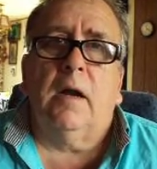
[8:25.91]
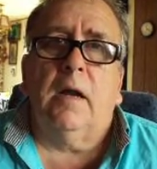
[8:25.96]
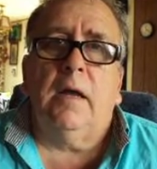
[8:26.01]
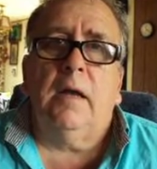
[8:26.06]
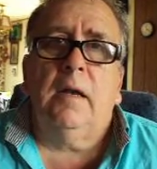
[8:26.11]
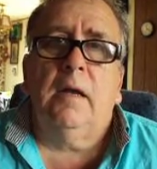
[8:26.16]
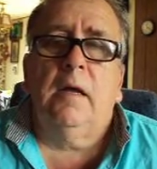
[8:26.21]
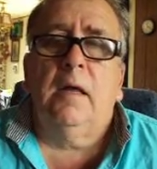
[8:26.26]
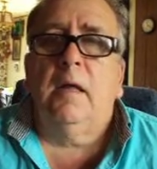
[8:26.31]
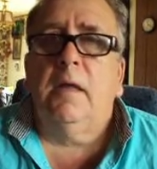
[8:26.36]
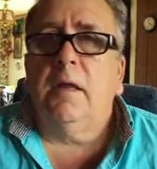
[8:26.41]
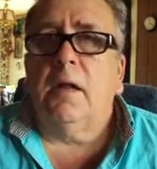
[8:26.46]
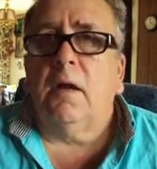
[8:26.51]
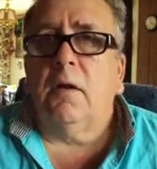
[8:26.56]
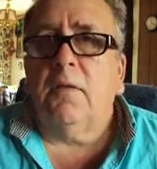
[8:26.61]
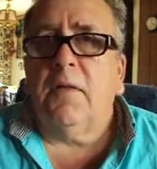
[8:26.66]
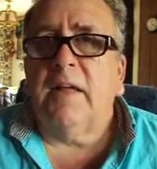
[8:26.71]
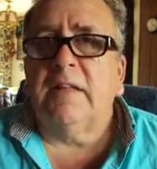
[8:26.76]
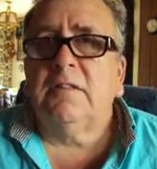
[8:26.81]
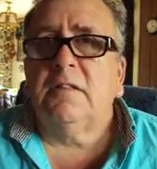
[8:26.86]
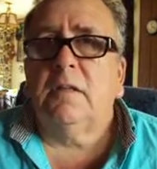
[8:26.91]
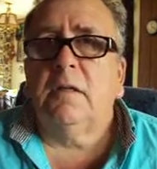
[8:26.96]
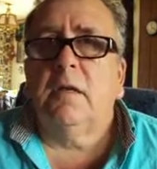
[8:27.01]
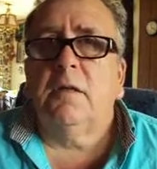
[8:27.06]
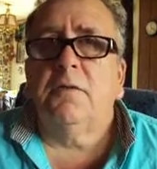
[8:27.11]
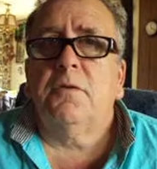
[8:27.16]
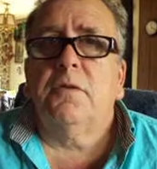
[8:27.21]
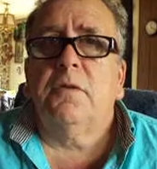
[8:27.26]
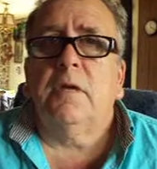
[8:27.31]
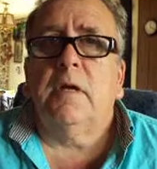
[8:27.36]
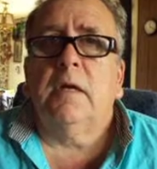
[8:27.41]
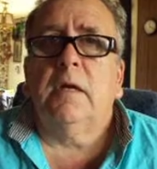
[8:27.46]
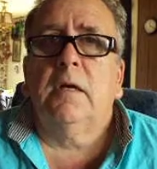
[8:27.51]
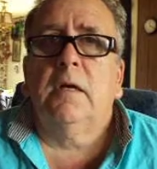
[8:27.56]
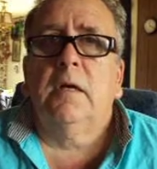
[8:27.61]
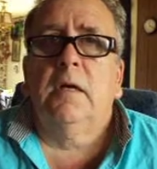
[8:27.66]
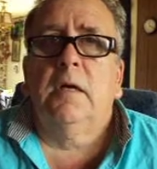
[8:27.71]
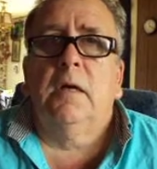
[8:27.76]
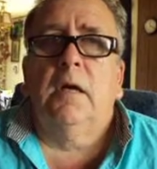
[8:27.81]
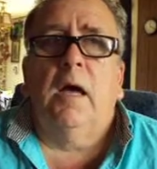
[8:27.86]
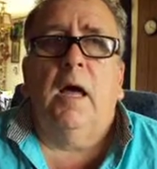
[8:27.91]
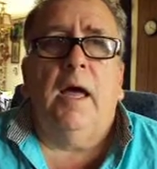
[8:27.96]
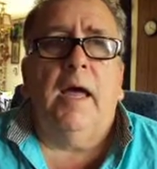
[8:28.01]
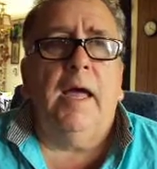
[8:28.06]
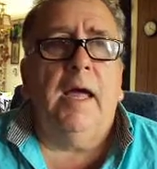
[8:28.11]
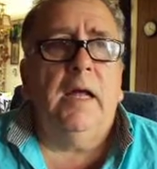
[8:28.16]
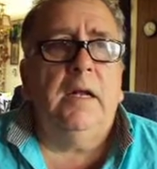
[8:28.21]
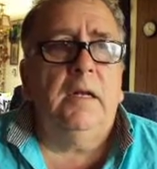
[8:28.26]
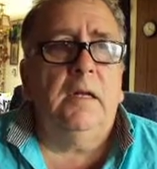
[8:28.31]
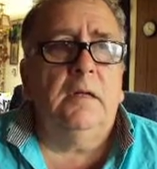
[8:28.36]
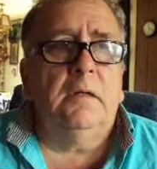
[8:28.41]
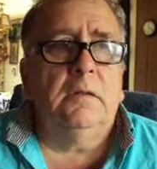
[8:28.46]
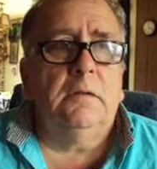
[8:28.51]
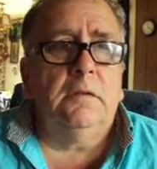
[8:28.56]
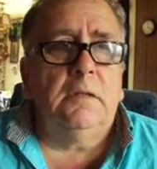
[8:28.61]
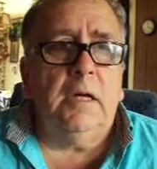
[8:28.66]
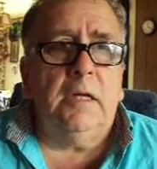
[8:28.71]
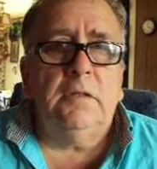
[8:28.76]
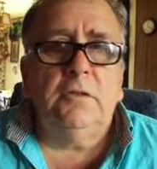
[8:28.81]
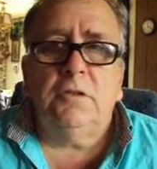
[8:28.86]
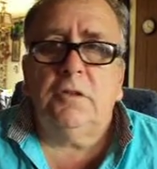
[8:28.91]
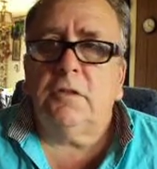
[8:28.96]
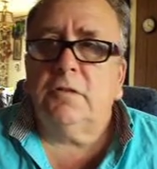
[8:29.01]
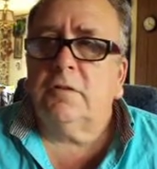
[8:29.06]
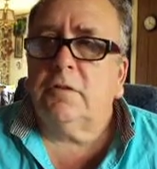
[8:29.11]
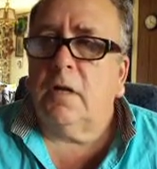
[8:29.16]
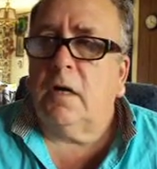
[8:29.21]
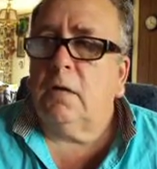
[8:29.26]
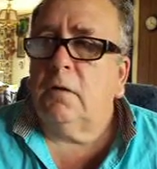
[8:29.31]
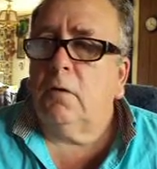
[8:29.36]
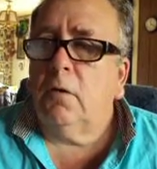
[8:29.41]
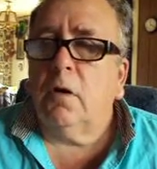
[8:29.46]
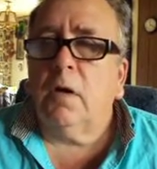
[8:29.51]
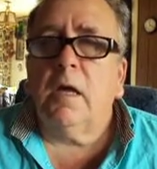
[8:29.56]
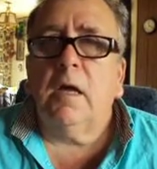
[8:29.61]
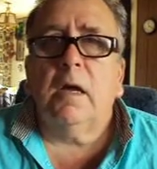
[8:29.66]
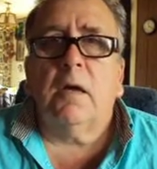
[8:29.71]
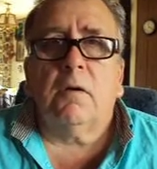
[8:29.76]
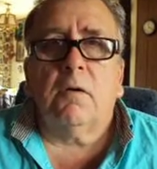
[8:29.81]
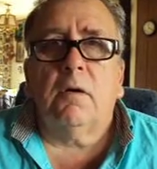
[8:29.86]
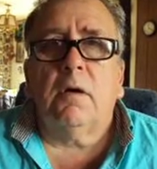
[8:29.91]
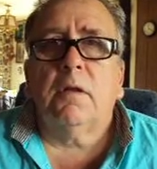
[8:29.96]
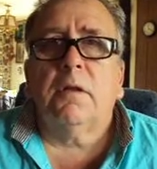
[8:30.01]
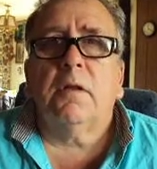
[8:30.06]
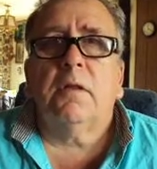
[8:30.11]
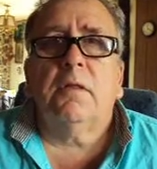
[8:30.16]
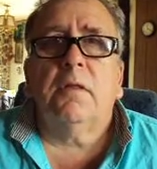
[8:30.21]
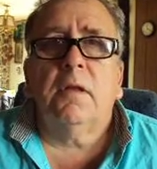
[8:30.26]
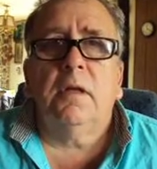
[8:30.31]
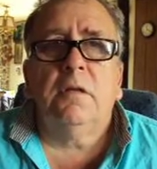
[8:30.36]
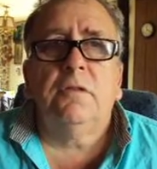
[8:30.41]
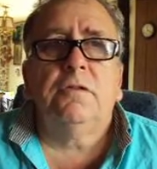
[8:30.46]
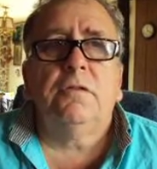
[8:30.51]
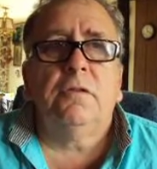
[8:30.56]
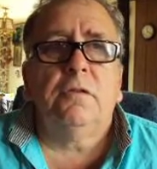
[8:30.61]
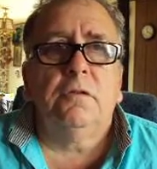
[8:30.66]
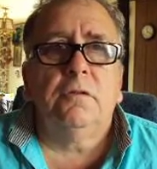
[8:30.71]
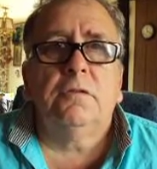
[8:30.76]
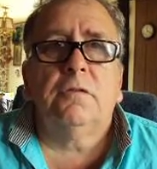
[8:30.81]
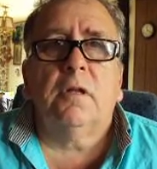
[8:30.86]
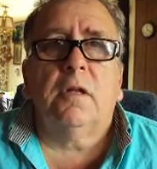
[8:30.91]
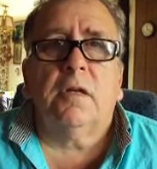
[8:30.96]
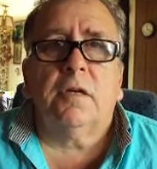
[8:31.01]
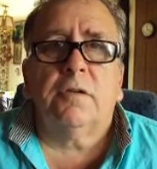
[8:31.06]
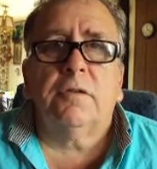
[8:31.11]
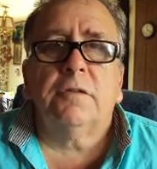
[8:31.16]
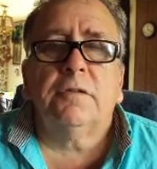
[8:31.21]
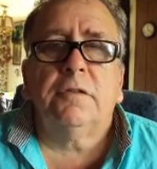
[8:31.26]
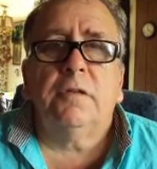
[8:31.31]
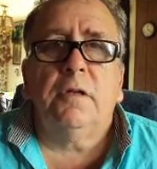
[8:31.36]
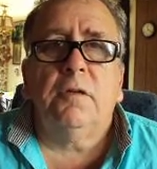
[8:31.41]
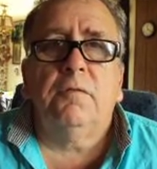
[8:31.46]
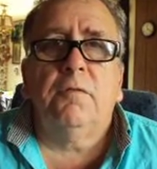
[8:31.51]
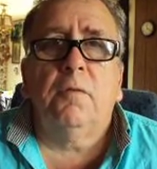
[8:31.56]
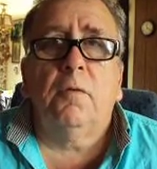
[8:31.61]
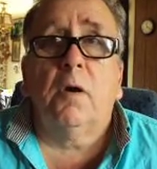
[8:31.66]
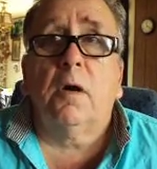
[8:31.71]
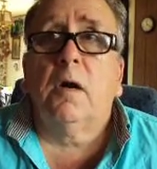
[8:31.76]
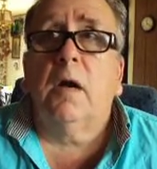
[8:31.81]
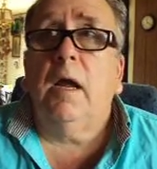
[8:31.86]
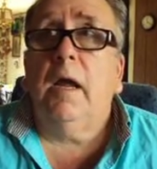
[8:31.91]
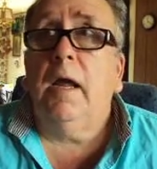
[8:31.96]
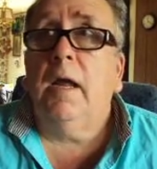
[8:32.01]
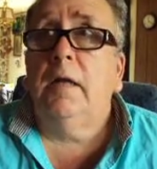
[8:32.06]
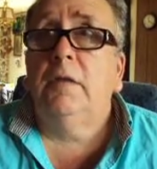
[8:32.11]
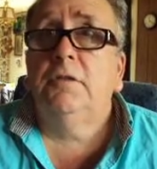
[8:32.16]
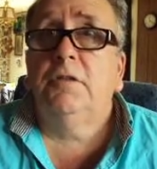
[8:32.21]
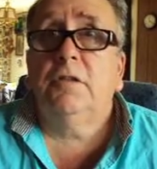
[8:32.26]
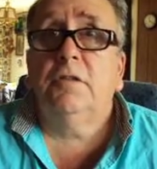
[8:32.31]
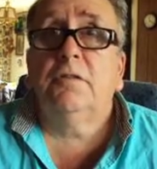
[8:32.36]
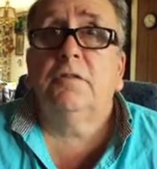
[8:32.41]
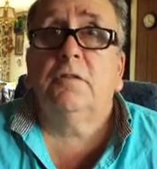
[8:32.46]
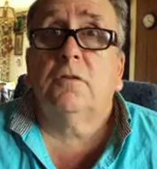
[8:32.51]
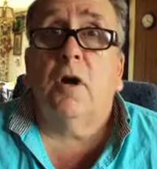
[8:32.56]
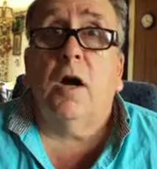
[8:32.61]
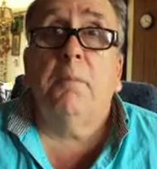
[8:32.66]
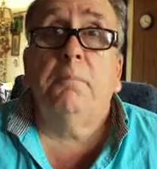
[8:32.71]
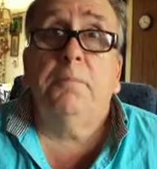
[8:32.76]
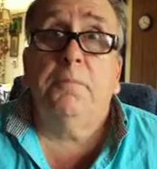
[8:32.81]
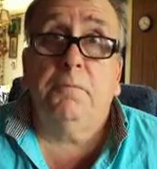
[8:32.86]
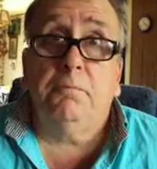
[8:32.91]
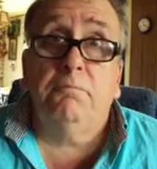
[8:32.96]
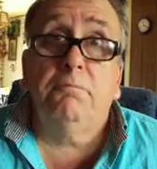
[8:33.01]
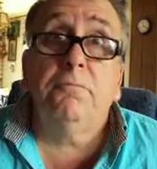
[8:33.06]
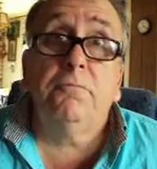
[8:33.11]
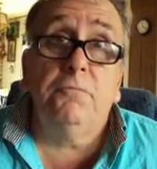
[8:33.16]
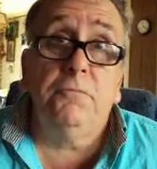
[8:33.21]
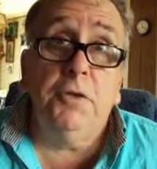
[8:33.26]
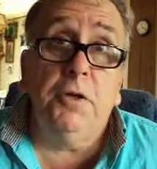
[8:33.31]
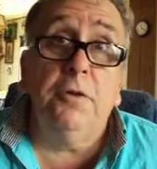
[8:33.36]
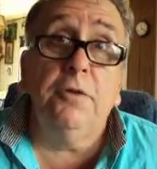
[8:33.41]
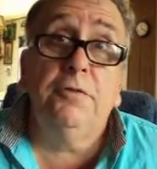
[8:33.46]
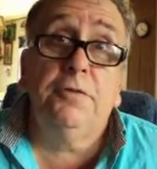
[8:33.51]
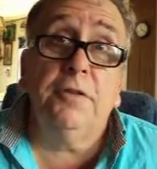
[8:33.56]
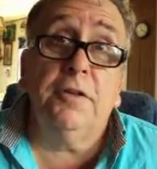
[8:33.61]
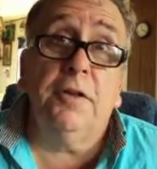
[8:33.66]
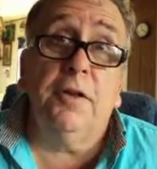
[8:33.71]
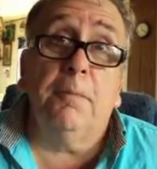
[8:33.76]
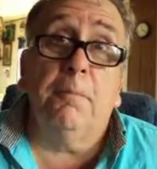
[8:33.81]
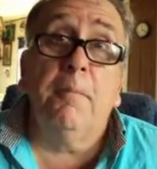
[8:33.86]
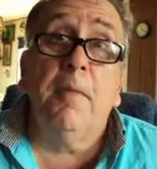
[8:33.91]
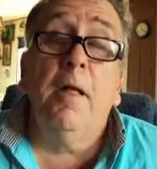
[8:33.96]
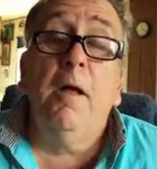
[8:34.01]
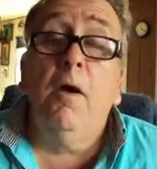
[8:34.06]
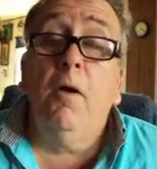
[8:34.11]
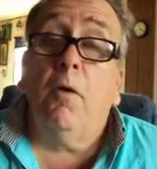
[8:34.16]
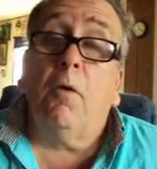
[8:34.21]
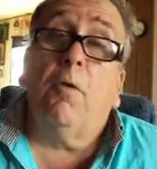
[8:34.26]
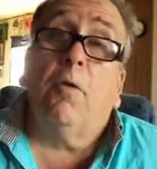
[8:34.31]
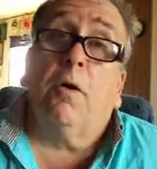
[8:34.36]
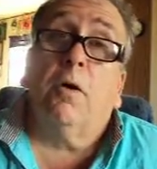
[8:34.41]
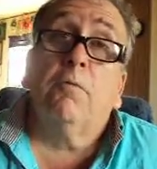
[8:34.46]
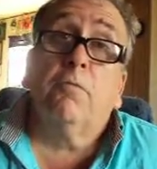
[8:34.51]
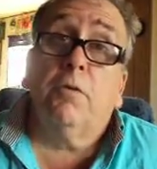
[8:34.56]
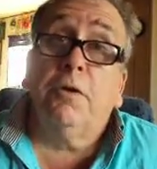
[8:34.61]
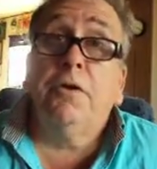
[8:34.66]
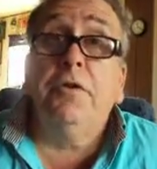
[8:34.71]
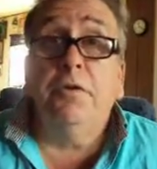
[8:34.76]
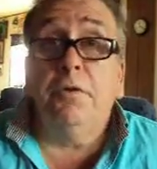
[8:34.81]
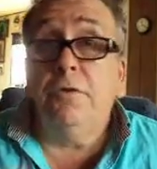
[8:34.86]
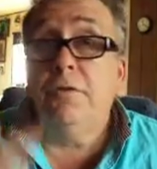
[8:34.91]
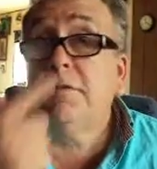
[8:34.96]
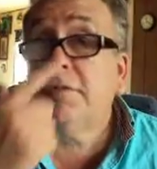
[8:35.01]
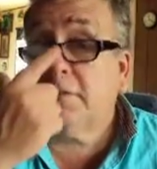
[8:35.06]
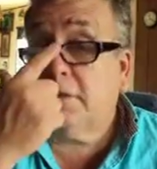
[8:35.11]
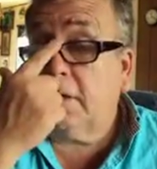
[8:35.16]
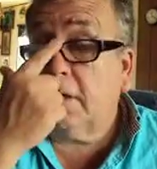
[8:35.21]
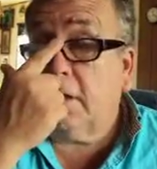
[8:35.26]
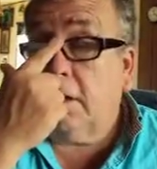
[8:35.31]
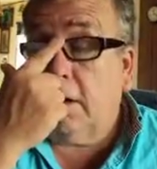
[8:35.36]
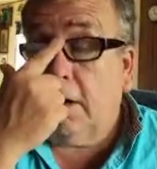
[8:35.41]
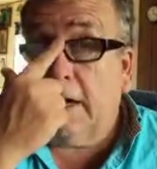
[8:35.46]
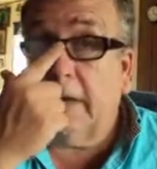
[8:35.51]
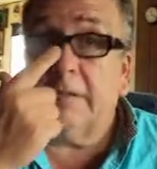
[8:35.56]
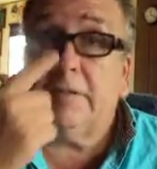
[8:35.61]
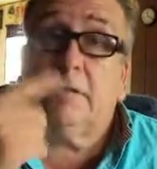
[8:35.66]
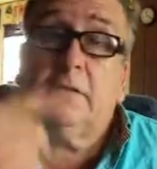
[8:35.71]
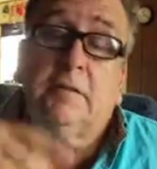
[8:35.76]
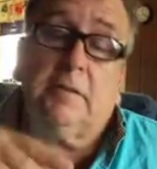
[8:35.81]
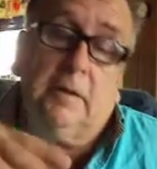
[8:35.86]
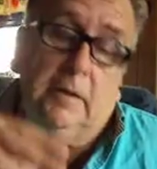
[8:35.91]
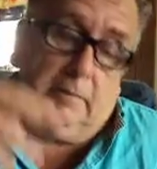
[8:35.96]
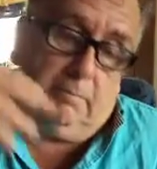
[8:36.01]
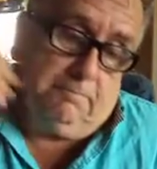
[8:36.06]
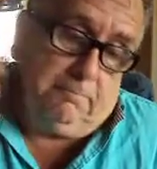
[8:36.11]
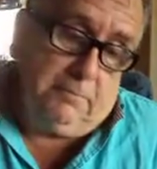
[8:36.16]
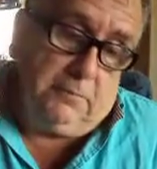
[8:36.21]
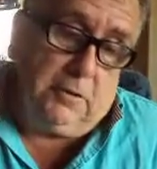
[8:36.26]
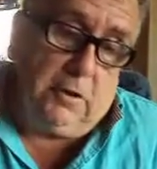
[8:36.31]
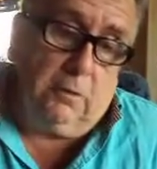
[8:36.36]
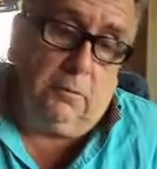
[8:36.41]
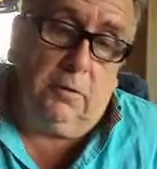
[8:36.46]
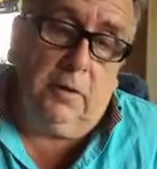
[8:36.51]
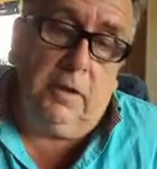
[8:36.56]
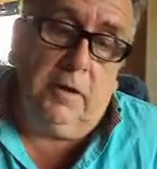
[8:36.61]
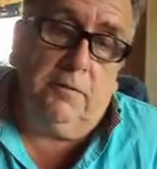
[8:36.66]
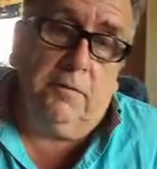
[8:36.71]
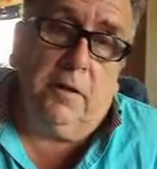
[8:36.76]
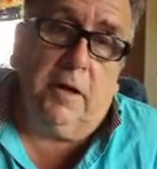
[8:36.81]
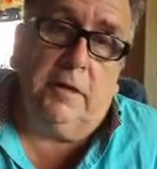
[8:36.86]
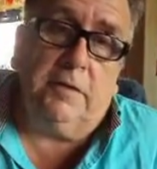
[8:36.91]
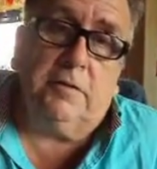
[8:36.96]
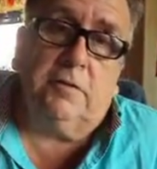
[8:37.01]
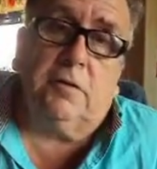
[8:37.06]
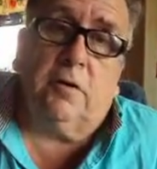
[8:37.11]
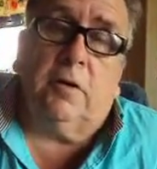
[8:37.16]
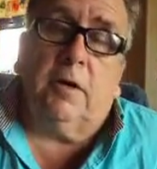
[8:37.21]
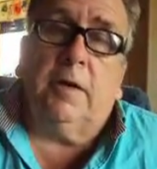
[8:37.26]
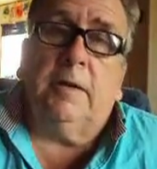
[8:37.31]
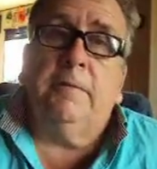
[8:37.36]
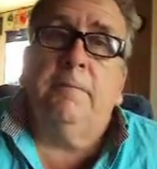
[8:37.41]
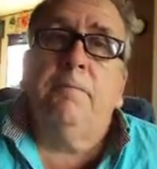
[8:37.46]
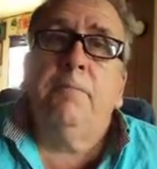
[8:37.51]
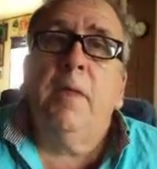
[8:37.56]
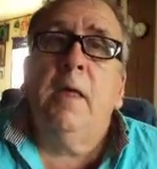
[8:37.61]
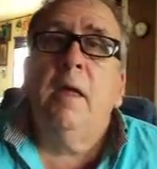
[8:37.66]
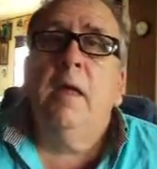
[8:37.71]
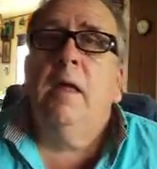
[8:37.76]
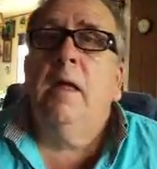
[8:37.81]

right? That's another thing. And then just start looking at all the things you use electricity for and just stop using them or reduce the costs. Don't leave lights on.